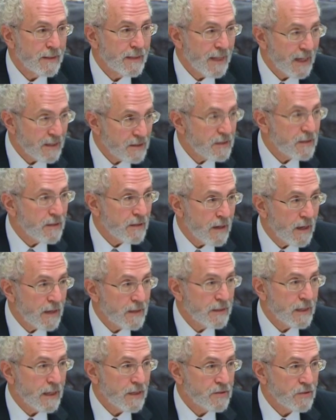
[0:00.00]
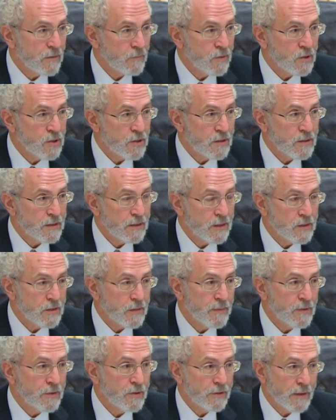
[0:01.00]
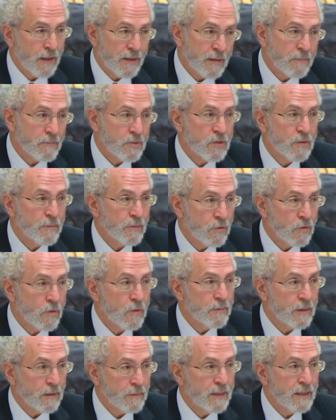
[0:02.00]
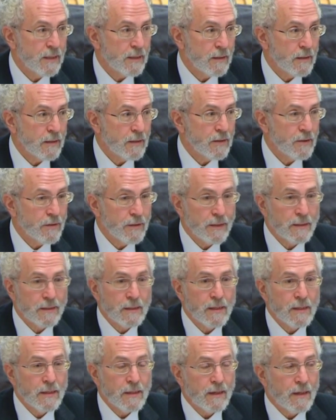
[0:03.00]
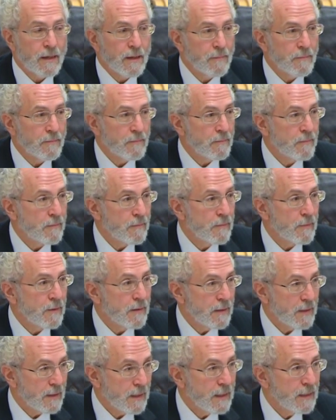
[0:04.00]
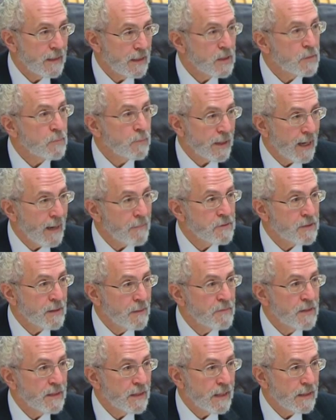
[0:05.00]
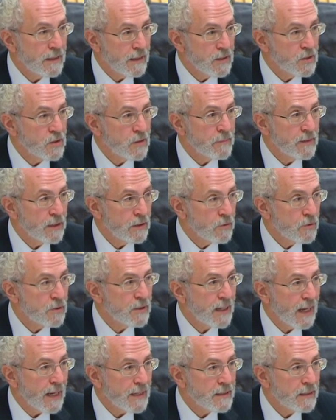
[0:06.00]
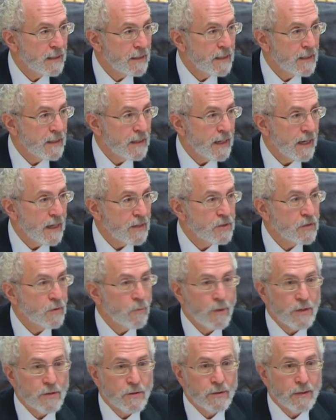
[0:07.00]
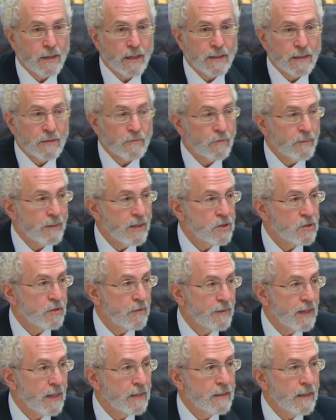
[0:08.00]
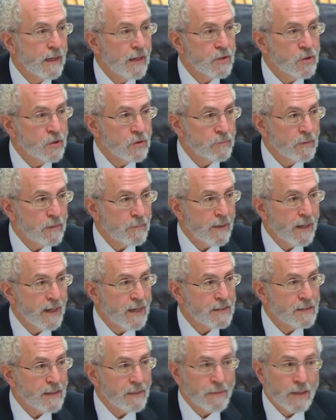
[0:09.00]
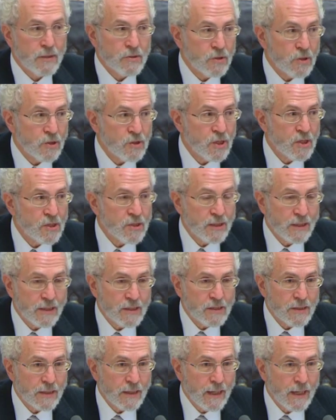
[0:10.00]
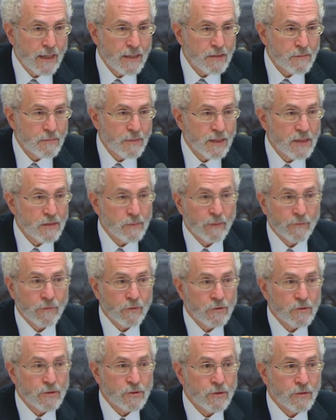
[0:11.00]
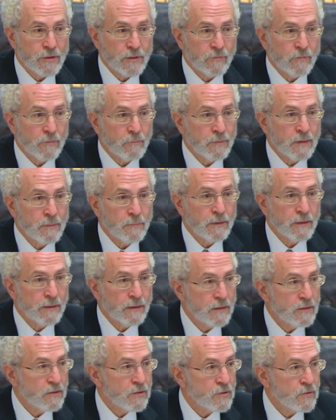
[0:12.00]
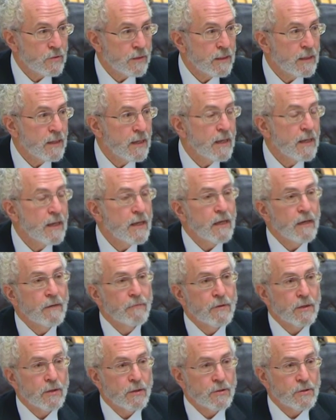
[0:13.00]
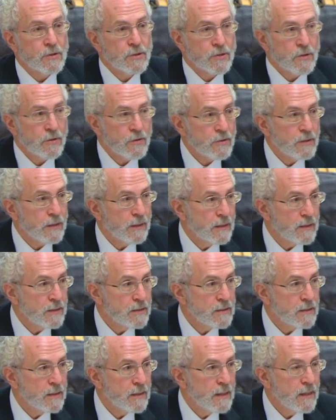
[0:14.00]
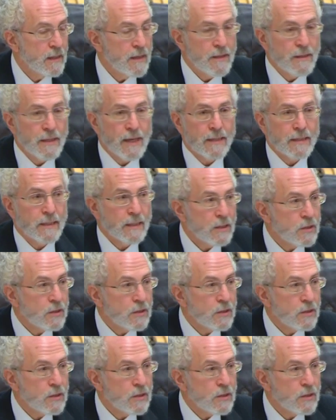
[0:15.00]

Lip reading: that's the context in which this needs to be looked at. I think Mr. McCormick made it clear that it is perhaps something that needs to be looked at as to whether or not information of that kind should be passed. I'm not suggesting it's the case, but as we've heard certainly from people in industry, if the concern is that